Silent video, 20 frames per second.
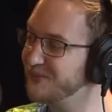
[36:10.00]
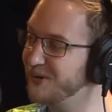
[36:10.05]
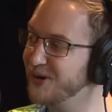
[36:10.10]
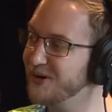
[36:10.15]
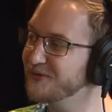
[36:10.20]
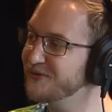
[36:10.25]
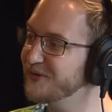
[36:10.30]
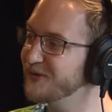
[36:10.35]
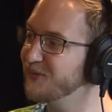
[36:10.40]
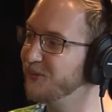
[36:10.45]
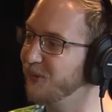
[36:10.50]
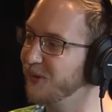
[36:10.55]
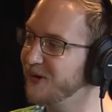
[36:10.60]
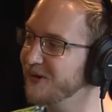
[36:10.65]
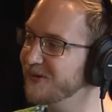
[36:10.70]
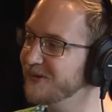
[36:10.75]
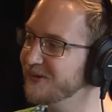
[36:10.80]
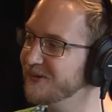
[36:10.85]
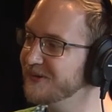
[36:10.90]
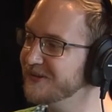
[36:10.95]
"Perfect
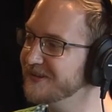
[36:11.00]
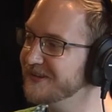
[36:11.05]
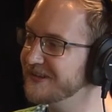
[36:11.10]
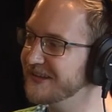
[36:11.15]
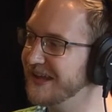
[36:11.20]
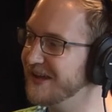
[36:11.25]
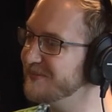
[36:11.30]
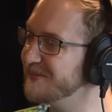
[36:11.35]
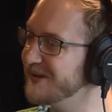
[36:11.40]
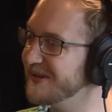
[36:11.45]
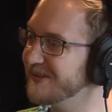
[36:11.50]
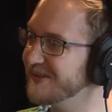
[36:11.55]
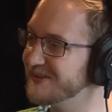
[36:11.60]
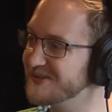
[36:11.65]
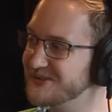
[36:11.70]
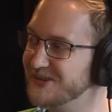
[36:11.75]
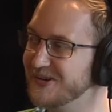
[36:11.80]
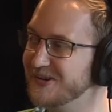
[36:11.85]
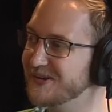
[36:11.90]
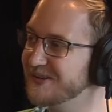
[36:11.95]
World" that being the
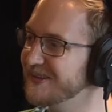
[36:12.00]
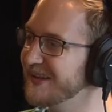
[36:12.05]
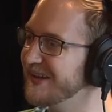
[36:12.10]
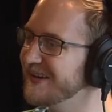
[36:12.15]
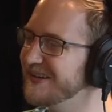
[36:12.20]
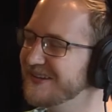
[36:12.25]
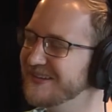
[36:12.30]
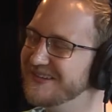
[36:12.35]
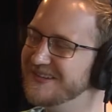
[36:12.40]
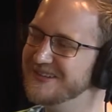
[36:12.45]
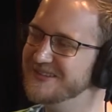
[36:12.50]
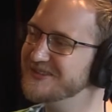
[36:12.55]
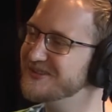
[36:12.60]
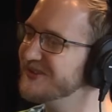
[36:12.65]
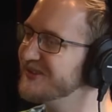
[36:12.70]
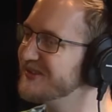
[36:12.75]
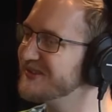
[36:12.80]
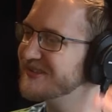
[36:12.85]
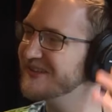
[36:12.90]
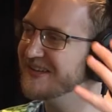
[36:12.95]
song that it is,
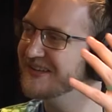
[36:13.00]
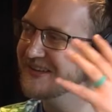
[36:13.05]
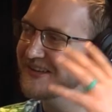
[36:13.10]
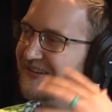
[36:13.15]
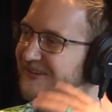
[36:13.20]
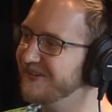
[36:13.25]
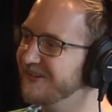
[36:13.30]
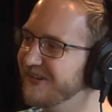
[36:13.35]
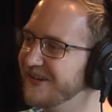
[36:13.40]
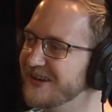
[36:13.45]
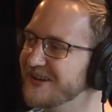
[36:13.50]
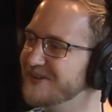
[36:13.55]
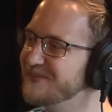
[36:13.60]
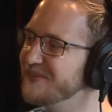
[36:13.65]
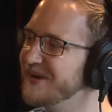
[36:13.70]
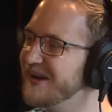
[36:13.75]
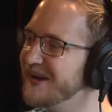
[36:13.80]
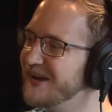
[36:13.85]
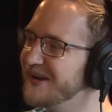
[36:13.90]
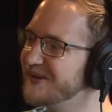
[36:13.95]
just laid
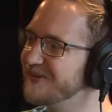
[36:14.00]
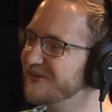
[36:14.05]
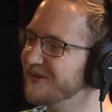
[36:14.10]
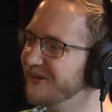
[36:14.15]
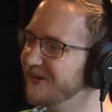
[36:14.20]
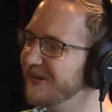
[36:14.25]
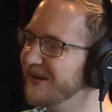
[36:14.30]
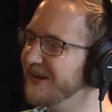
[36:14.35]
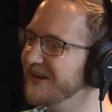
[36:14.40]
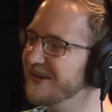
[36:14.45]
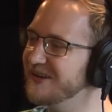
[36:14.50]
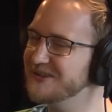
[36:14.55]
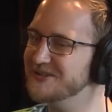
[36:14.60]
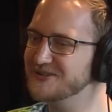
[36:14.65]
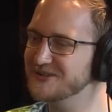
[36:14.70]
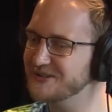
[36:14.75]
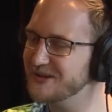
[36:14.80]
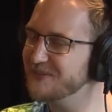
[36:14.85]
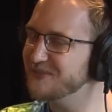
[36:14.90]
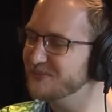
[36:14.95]
back, relaxed.
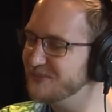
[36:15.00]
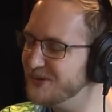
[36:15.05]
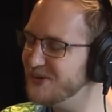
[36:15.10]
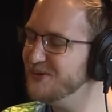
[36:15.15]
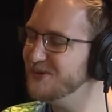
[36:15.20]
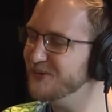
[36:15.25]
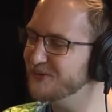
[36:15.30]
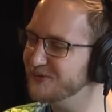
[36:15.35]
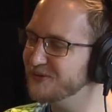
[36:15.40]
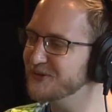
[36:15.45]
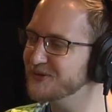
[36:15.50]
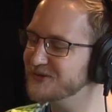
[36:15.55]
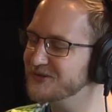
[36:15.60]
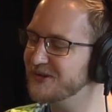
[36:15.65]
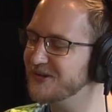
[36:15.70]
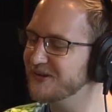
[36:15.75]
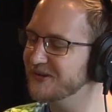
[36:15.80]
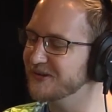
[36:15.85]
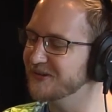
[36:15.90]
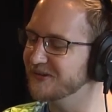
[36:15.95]
A beautiful
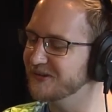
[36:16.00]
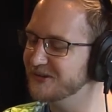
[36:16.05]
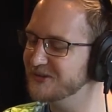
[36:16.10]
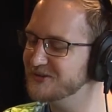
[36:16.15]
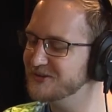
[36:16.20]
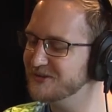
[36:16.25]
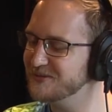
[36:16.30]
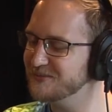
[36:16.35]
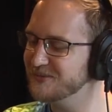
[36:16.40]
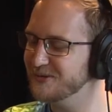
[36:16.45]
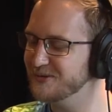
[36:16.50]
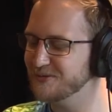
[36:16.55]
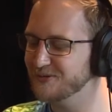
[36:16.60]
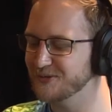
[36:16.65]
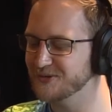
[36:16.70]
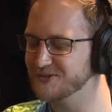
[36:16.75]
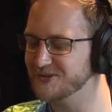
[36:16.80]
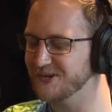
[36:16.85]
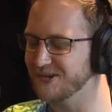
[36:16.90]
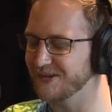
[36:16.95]
song, a legit
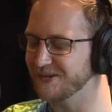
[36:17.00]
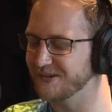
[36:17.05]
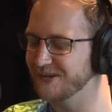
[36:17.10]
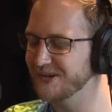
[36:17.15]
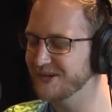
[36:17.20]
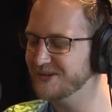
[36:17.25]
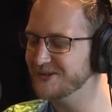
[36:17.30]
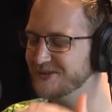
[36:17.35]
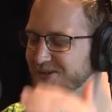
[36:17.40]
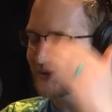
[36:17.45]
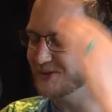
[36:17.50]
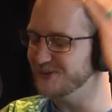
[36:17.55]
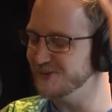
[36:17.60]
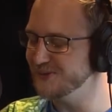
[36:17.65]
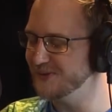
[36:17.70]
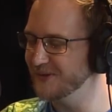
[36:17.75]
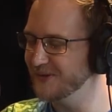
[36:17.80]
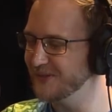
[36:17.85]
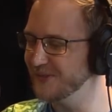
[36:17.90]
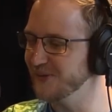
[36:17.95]
beautiful song
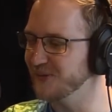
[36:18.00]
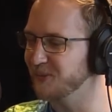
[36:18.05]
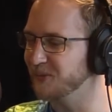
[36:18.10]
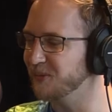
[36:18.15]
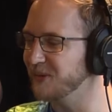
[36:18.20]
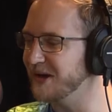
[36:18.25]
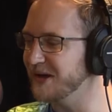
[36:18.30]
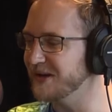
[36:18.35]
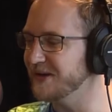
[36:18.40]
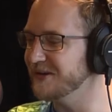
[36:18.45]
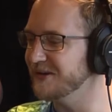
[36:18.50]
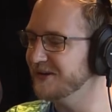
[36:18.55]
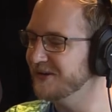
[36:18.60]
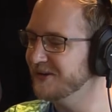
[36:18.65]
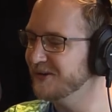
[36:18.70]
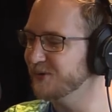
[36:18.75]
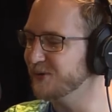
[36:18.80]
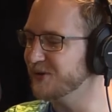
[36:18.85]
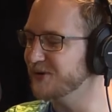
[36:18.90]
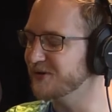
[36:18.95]
to The Rain,
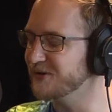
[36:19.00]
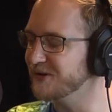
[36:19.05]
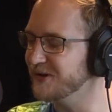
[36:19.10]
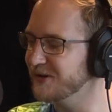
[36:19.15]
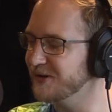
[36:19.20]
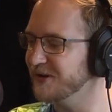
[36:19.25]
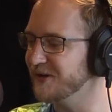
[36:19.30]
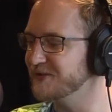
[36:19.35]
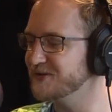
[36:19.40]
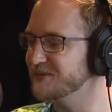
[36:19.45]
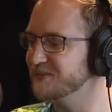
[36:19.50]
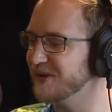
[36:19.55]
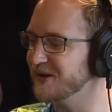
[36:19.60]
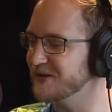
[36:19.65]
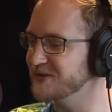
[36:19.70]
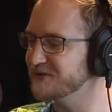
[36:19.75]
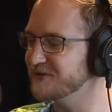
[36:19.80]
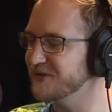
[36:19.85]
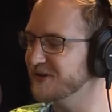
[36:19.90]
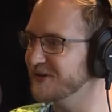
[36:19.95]
where you're cutting off
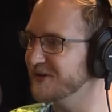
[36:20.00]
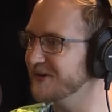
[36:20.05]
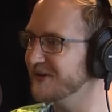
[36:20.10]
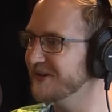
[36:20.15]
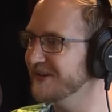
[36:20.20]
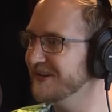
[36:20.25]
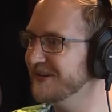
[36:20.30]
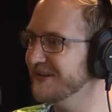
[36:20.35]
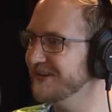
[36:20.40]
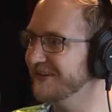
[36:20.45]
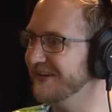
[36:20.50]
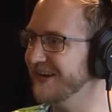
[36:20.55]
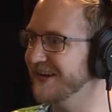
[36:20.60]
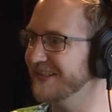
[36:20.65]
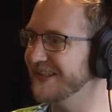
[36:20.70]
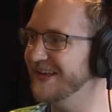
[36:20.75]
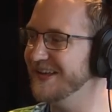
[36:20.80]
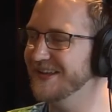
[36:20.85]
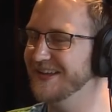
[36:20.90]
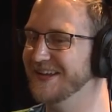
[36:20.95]
somebody's finger. Like
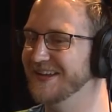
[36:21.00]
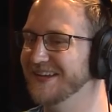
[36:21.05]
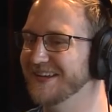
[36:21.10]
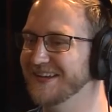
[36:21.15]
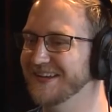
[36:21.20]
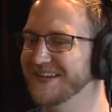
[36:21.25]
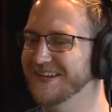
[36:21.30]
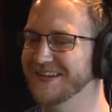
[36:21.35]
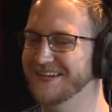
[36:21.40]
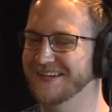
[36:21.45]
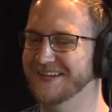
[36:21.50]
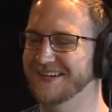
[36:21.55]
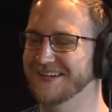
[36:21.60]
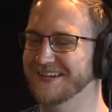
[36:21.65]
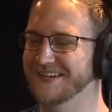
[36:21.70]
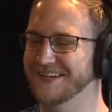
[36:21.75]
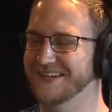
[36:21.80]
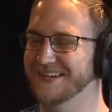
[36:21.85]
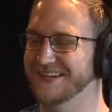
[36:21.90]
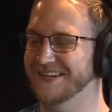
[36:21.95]

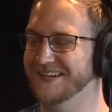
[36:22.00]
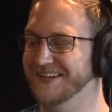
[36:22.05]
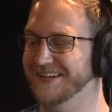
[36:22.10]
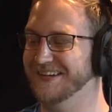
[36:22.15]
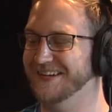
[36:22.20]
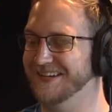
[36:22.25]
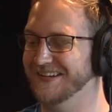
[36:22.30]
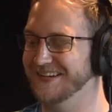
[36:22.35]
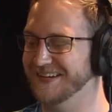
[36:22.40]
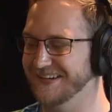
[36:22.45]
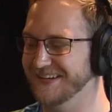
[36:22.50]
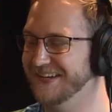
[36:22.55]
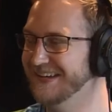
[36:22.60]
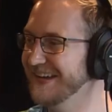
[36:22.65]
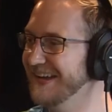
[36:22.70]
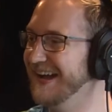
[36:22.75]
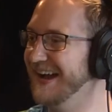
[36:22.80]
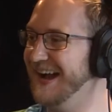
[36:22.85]
that.